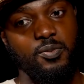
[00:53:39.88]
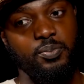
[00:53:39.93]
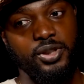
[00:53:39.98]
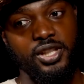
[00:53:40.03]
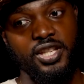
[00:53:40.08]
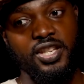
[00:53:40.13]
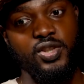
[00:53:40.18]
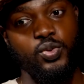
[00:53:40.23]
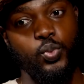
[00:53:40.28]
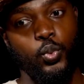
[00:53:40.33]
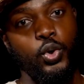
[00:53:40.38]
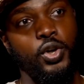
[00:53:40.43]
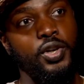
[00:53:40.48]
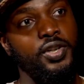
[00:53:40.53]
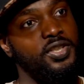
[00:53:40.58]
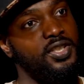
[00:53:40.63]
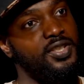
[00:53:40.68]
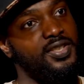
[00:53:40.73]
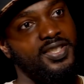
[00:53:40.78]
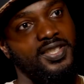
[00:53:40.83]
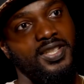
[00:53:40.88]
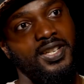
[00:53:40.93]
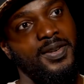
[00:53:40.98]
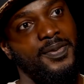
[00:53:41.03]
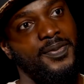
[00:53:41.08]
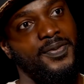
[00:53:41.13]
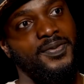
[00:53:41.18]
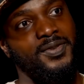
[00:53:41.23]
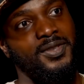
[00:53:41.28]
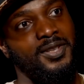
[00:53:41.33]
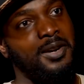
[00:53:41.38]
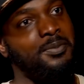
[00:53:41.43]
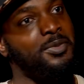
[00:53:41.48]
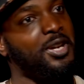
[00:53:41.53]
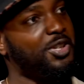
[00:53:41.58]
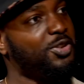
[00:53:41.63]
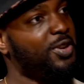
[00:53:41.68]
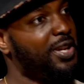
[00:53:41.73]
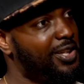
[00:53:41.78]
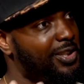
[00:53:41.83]
please word your stuff. You know, I'm
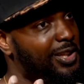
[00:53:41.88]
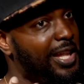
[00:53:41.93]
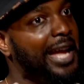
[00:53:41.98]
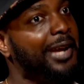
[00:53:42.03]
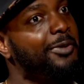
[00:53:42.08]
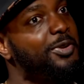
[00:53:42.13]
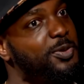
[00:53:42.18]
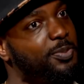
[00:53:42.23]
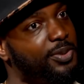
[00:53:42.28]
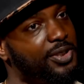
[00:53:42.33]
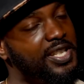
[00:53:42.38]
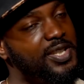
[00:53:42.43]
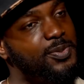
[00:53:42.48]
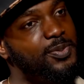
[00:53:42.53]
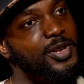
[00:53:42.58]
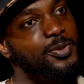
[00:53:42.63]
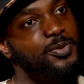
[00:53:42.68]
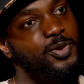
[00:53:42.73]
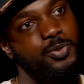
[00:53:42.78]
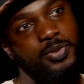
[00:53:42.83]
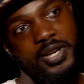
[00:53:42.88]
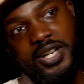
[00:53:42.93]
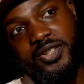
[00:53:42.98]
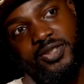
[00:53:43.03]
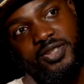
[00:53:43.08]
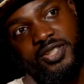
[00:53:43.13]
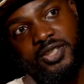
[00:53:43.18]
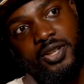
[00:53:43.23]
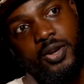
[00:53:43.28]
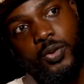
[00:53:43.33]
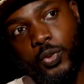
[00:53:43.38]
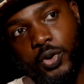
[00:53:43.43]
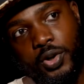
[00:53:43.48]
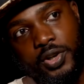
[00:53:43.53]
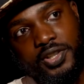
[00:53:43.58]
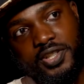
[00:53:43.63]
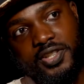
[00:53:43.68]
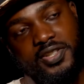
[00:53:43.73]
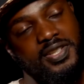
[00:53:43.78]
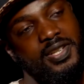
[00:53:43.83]
not trying to language police people, but, you know,
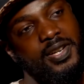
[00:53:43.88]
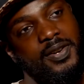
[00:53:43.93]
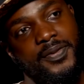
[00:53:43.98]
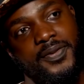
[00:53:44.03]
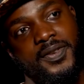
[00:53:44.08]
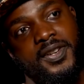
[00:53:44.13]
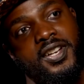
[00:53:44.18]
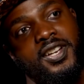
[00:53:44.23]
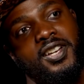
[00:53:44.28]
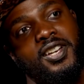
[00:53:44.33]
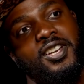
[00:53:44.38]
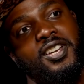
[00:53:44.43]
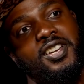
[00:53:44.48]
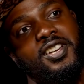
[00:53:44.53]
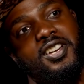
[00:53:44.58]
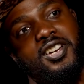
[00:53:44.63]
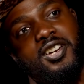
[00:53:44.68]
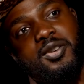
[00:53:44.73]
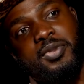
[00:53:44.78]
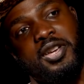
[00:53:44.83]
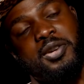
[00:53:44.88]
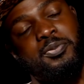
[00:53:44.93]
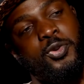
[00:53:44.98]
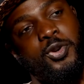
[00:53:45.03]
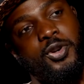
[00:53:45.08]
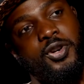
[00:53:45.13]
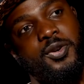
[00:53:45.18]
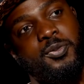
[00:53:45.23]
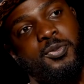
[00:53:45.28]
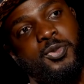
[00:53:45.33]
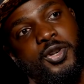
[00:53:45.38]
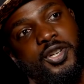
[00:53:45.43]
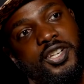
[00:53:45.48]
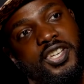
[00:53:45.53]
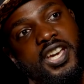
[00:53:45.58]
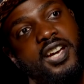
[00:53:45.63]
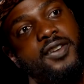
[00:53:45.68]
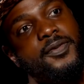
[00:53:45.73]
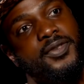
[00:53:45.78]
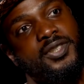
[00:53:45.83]
word yourself a bit more, more
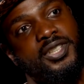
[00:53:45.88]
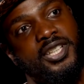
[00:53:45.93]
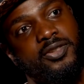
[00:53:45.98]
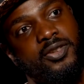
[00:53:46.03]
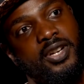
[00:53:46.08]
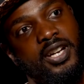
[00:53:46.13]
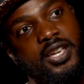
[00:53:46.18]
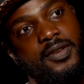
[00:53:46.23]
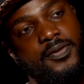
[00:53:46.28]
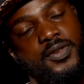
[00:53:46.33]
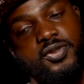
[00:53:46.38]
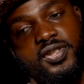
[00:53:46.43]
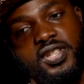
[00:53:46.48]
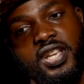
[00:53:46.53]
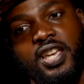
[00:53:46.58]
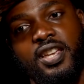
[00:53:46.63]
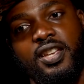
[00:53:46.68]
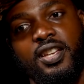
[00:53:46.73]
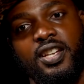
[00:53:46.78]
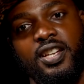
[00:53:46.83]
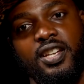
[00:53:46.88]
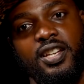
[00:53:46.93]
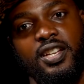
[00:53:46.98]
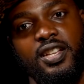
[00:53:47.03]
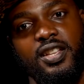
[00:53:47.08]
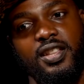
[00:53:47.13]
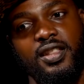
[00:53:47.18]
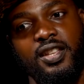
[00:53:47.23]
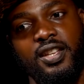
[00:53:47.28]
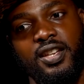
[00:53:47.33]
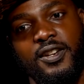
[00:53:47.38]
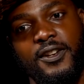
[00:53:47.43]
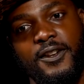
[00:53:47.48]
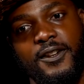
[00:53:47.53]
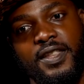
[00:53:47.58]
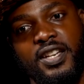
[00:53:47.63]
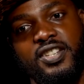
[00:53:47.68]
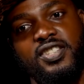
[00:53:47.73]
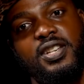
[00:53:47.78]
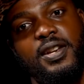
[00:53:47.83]
carefully, right? If you say, that
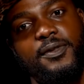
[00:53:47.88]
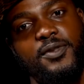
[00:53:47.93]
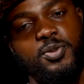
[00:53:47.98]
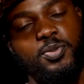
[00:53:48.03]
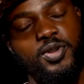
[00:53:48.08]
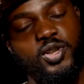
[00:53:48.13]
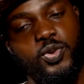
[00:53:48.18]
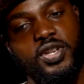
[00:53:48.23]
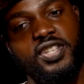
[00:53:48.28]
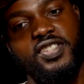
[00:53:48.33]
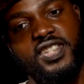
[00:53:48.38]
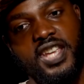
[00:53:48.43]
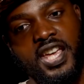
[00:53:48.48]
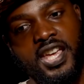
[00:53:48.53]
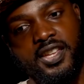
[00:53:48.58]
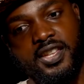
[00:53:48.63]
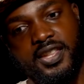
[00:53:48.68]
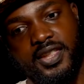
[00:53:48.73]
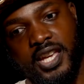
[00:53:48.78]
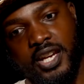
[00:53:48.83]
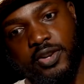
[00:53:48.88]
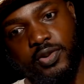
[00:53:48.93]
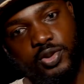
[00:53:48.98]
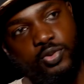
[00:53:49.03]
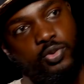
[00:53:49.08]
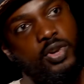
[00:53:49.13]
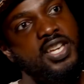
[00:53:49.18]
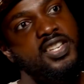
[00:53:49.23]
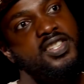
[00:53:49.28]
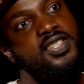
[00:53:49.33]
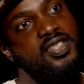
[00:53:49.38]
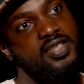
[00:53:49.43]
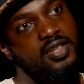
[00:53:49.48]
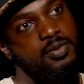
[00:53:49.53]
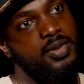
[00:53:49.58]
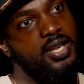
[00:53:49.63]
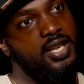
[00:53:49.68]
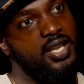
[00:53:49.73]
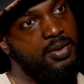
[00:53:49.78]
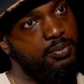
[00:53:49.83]
there's a difference between saying there is
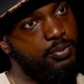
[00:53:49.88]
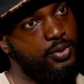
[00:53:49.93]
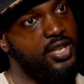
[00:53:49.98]
racism in